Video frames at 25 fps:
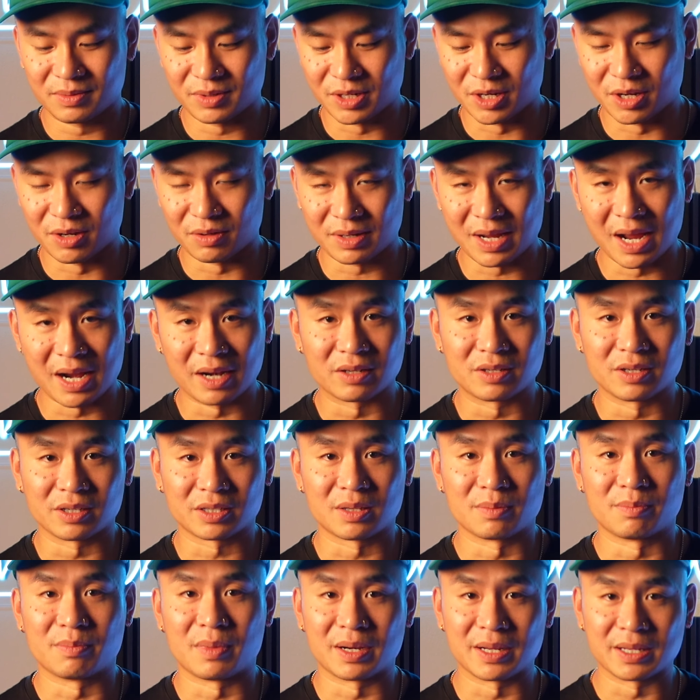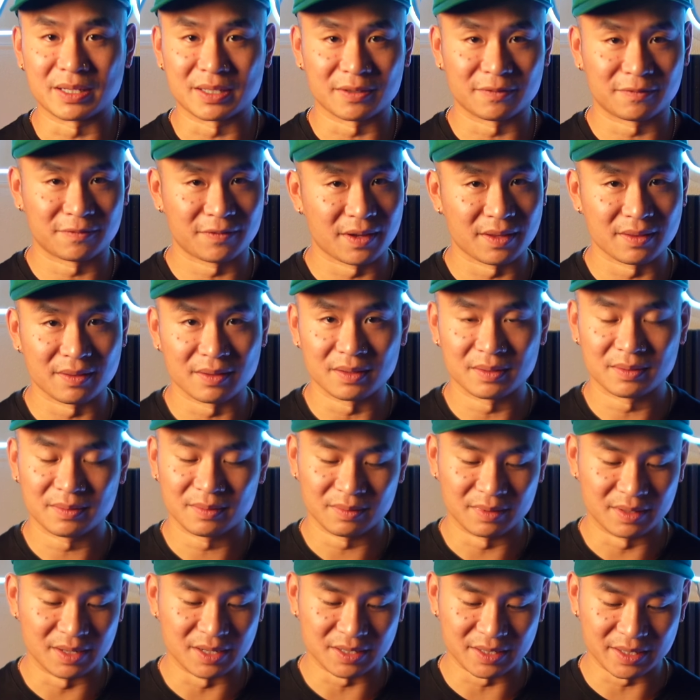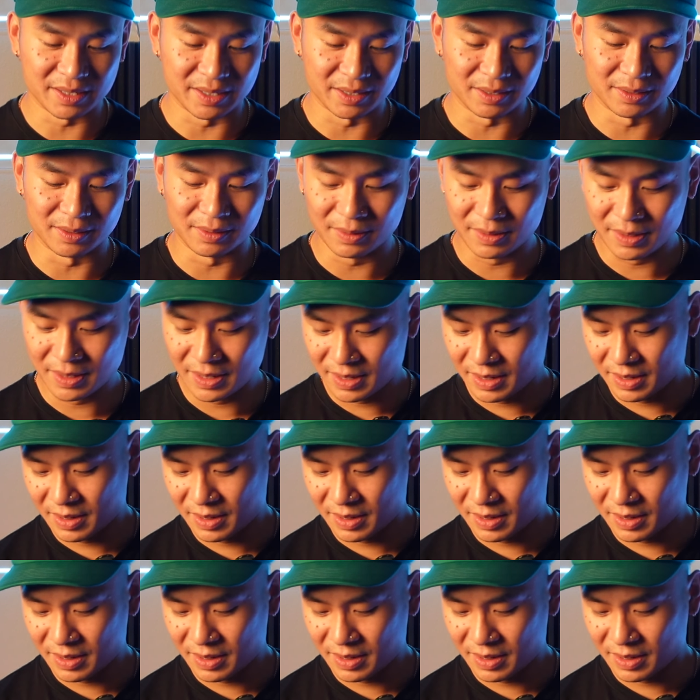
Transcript: you know, kind of took the money to fund this here.